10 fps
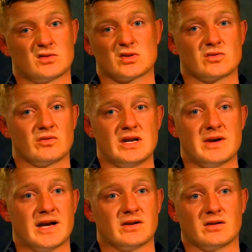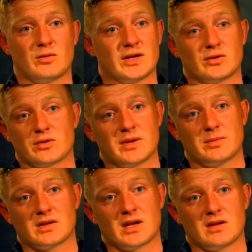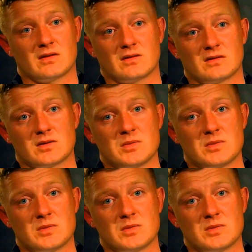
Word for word: doesn't really matter what other people think to